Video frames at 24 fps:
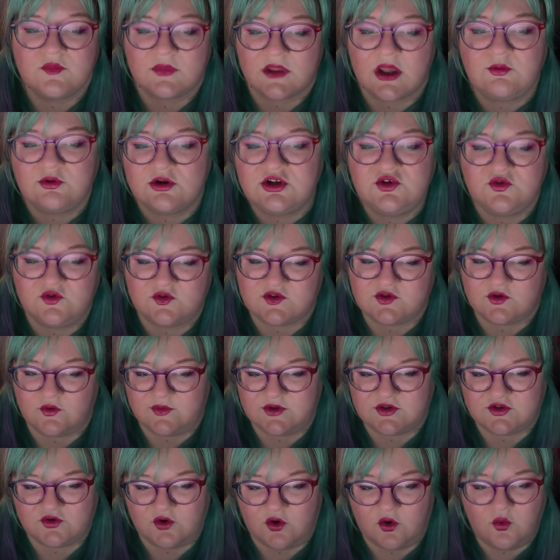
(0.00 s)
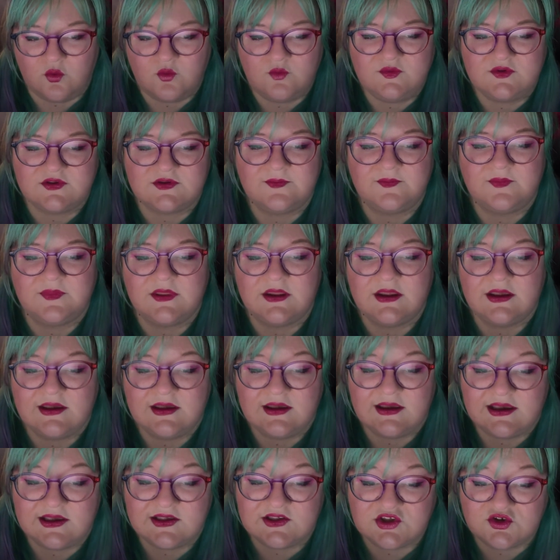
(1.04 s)
"I will do so, Mr. Holmes."
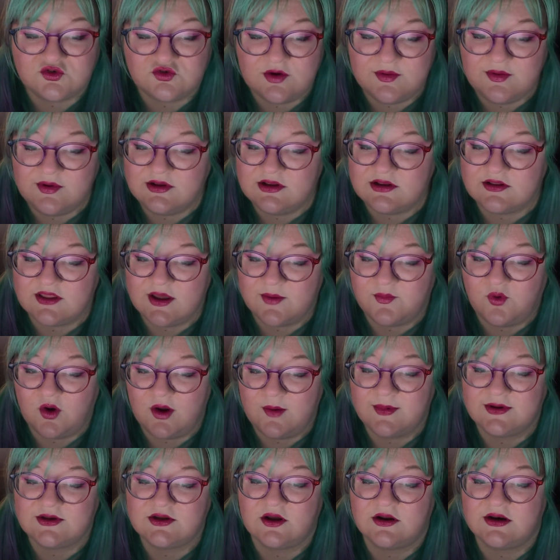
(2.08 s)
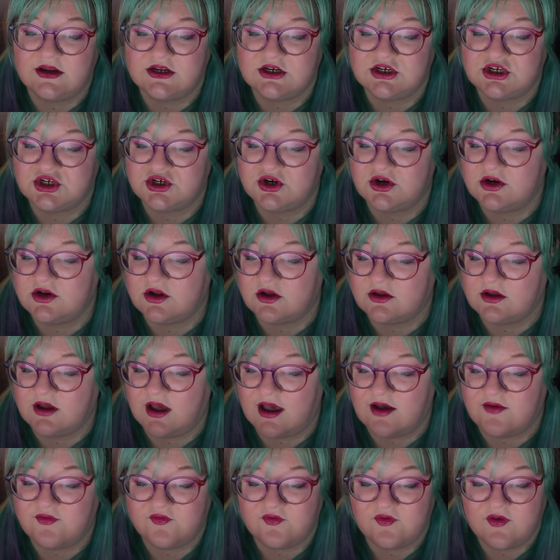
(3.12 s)
He scribbled the appointment on his shirt
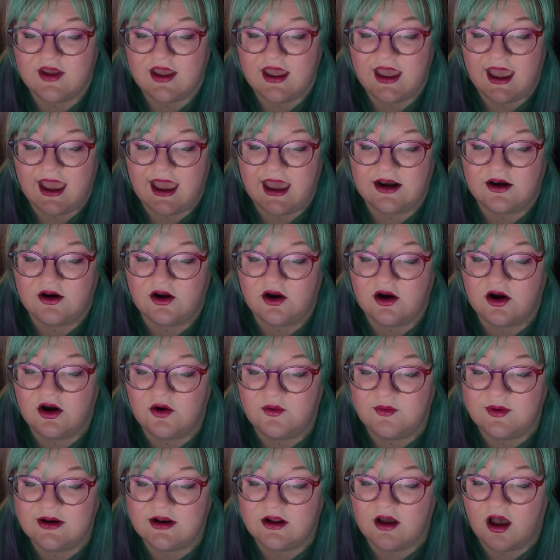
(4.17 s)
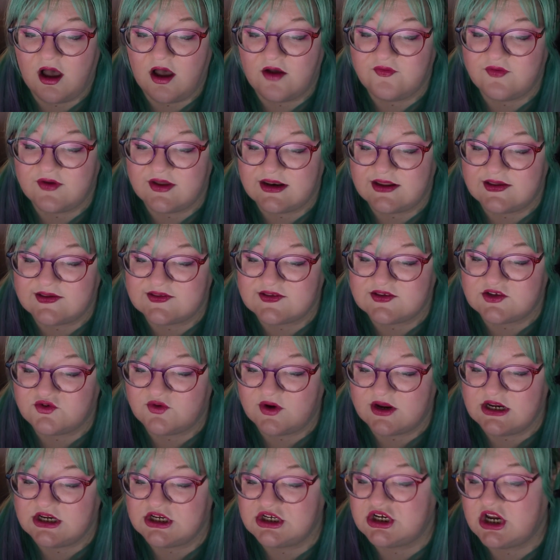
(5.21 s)
cuff and hurried off in his
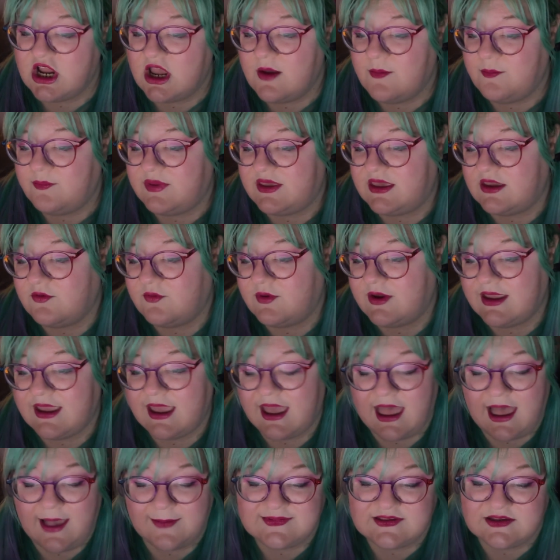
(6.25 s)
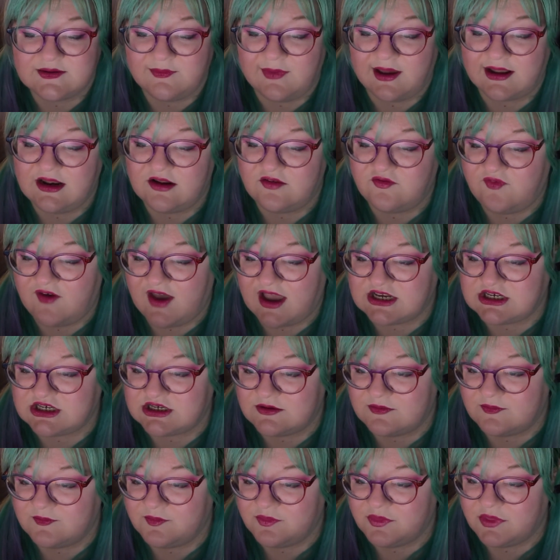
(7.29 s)
strange, peering, absent-minded
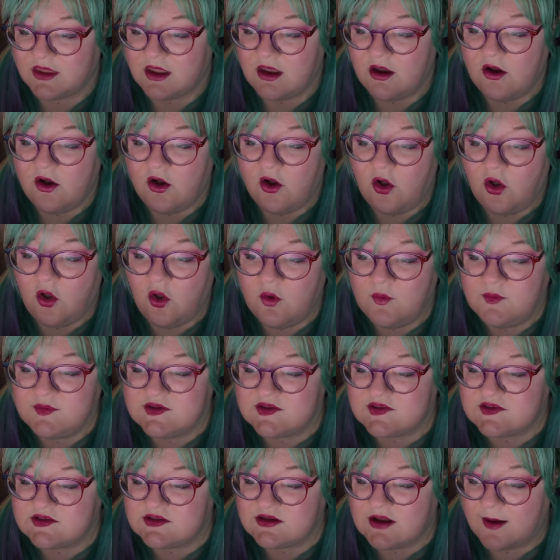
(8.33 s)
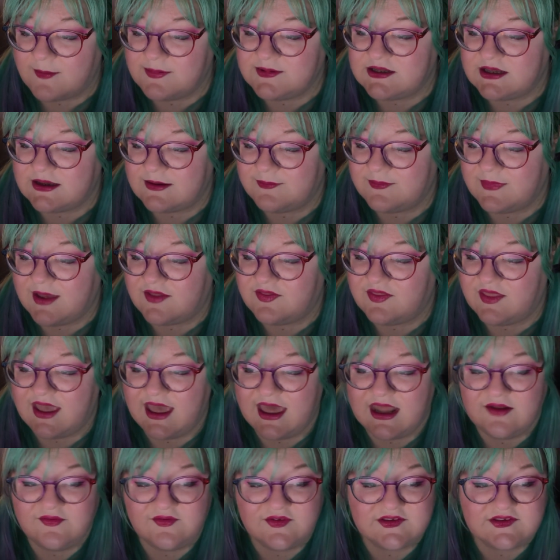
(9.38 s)
fashion. Holmes stopped him at the
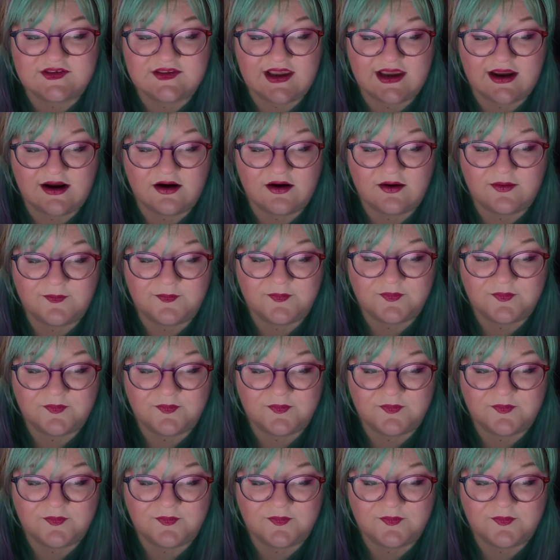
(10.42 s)
head of the stair.